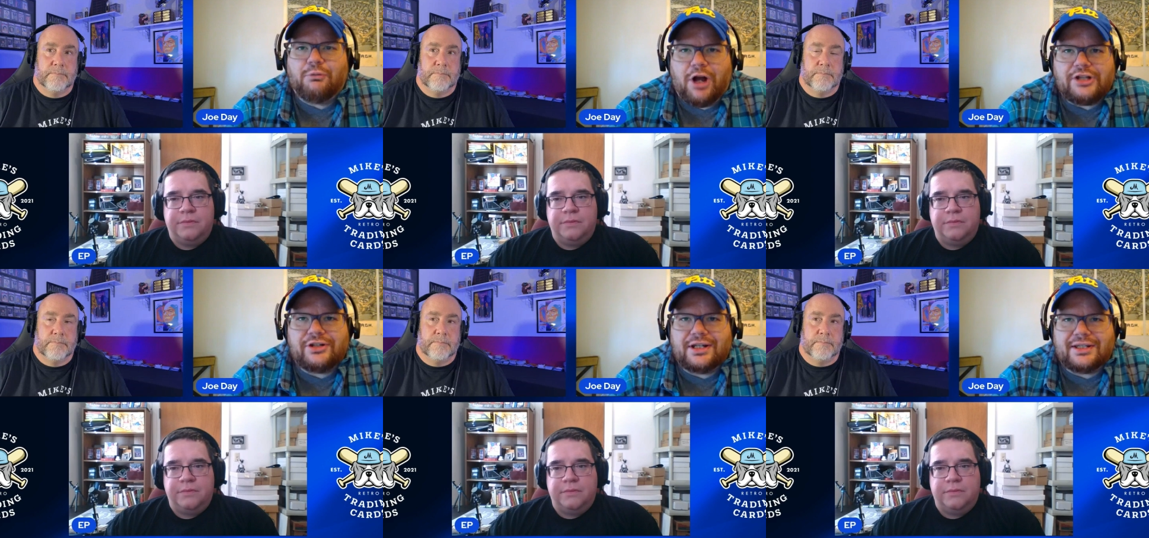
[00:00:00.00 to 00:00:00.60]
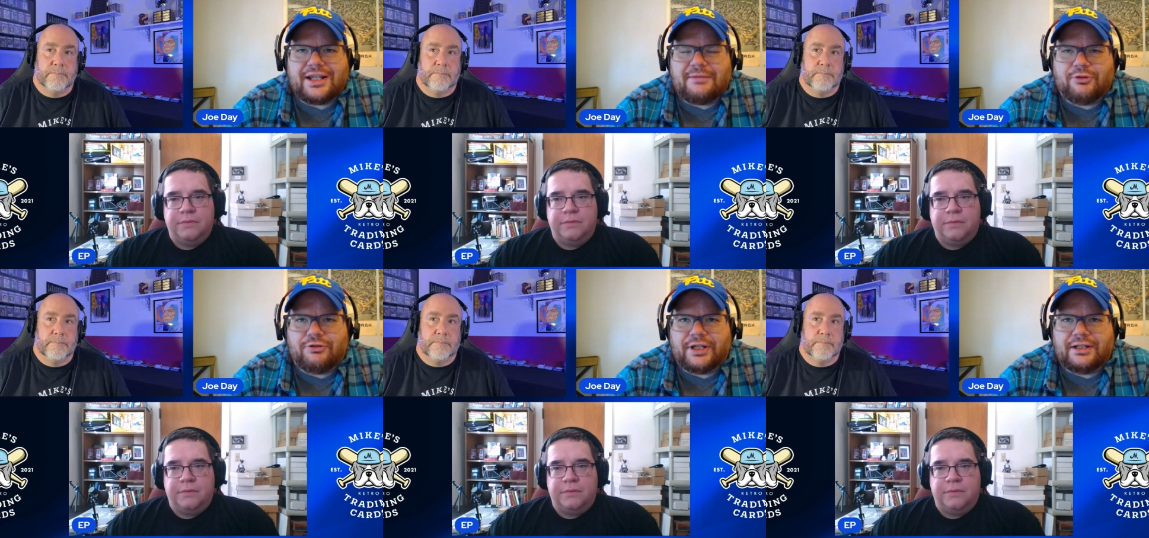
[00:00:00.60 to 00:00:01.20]
Speaker 1: watching it at the time
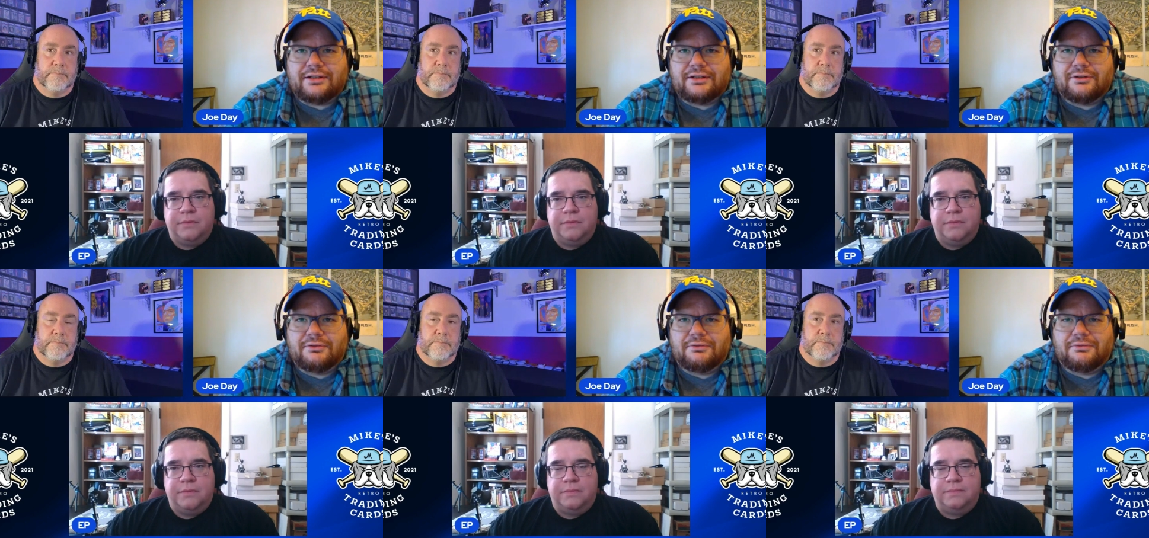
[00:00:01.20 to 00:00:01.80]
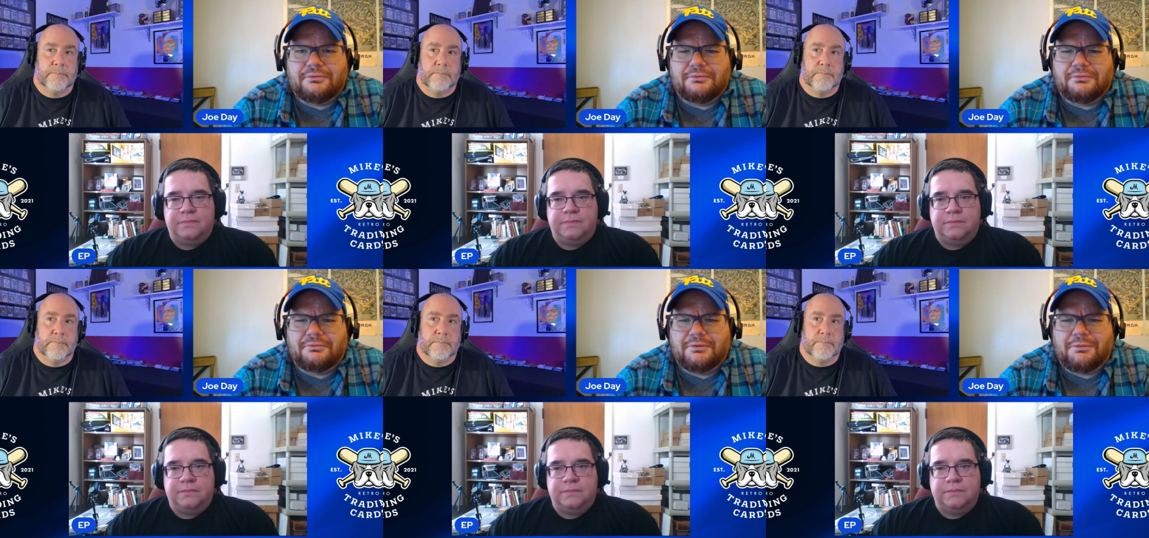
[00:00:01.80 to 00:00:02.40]
going,
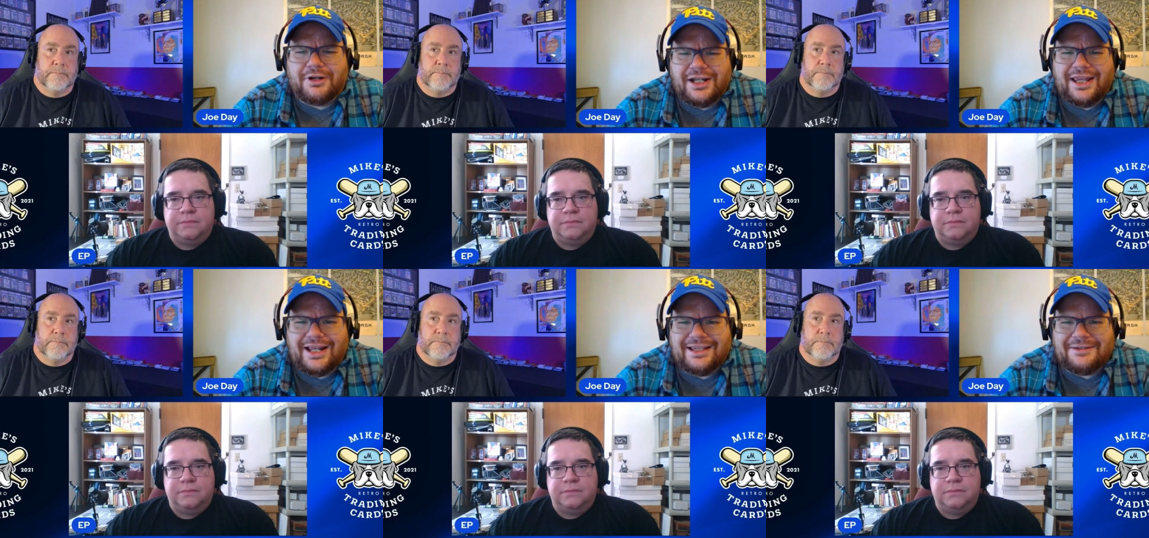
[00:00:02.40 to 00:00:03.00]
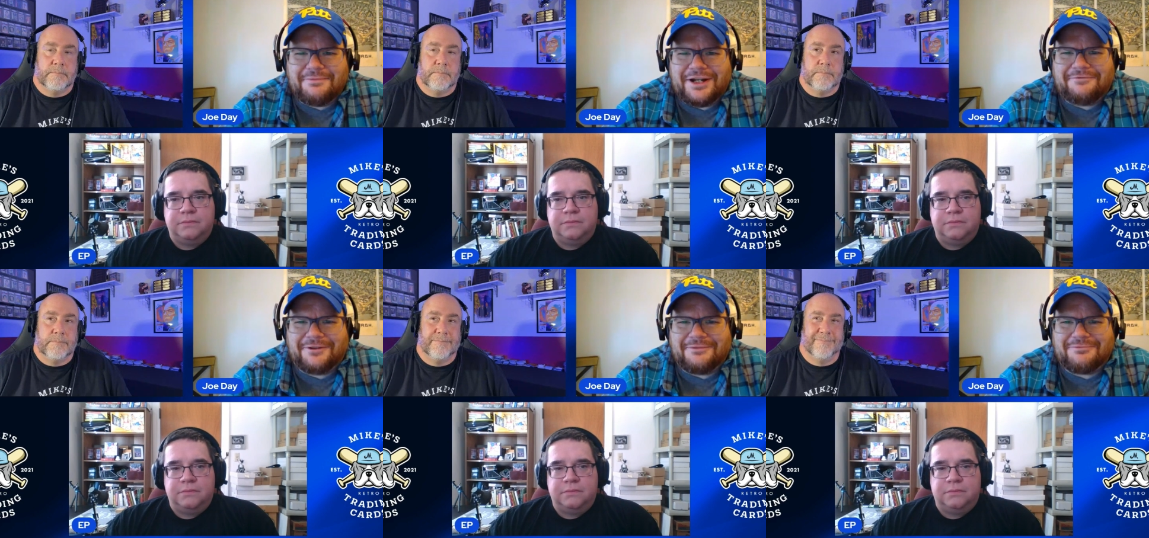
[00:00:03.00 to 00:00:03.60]
where did they get the money
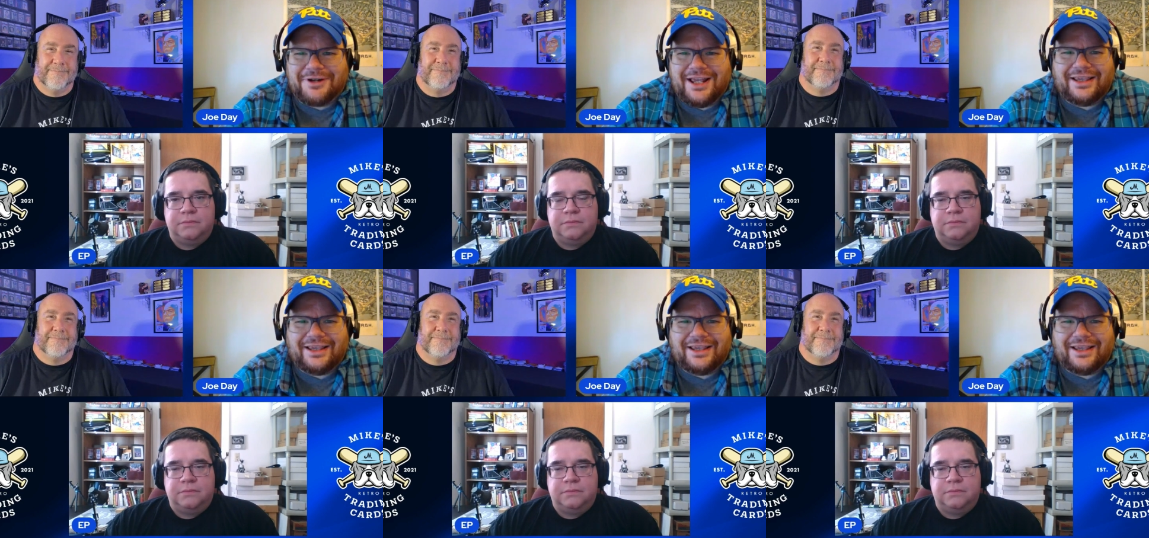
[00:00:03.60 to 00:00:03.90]
for the break?